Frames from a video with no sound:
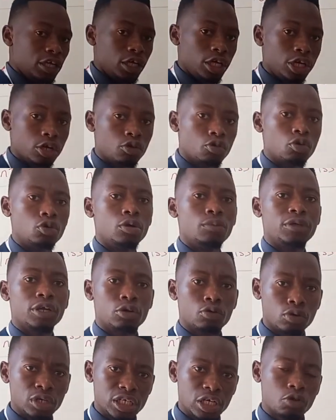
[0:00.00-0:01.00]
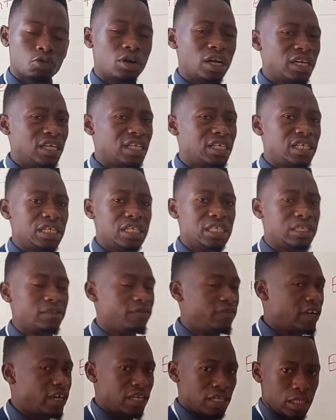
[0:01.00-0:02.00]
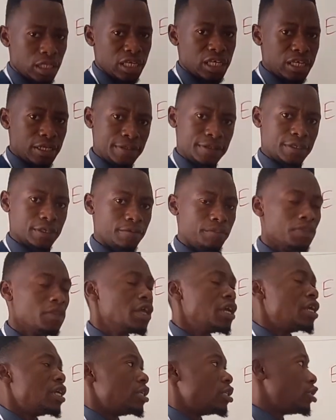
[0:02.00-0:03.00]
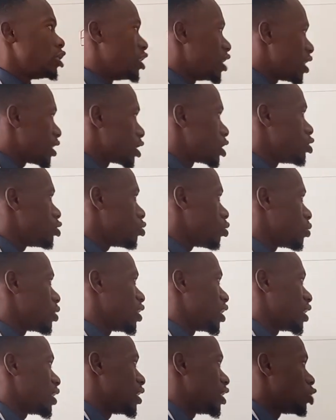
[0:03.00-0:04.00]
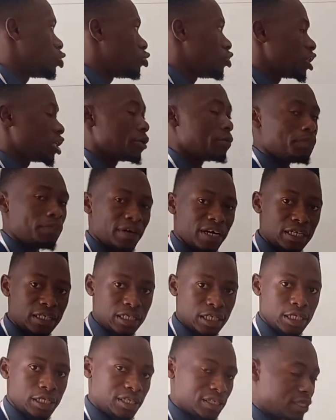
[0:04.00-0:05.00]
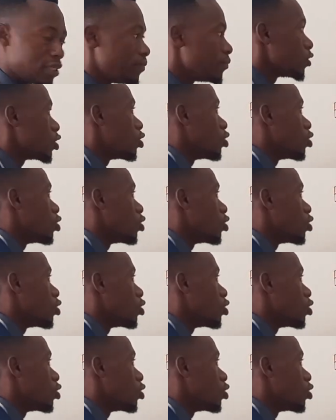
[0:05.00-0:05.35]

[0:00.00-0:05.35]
economic order quantity is very easy, just know that the tricky part is